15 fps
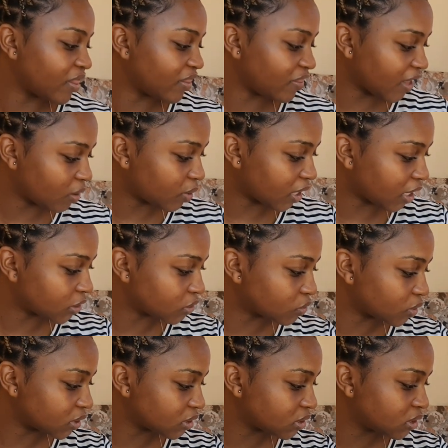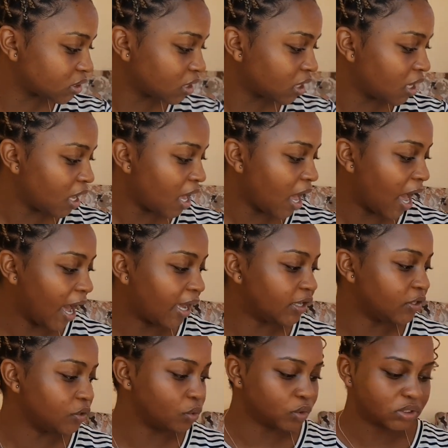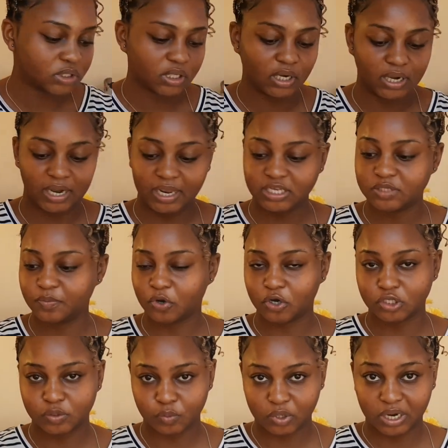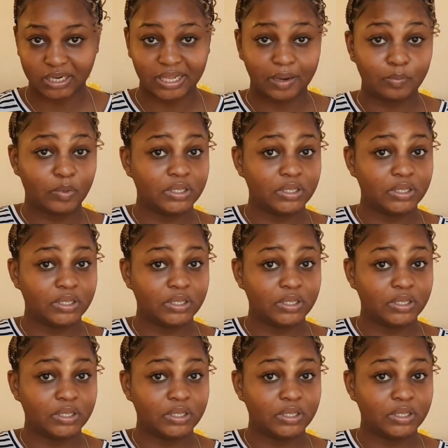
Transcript: then what I do is I use the next Pond's product. I'm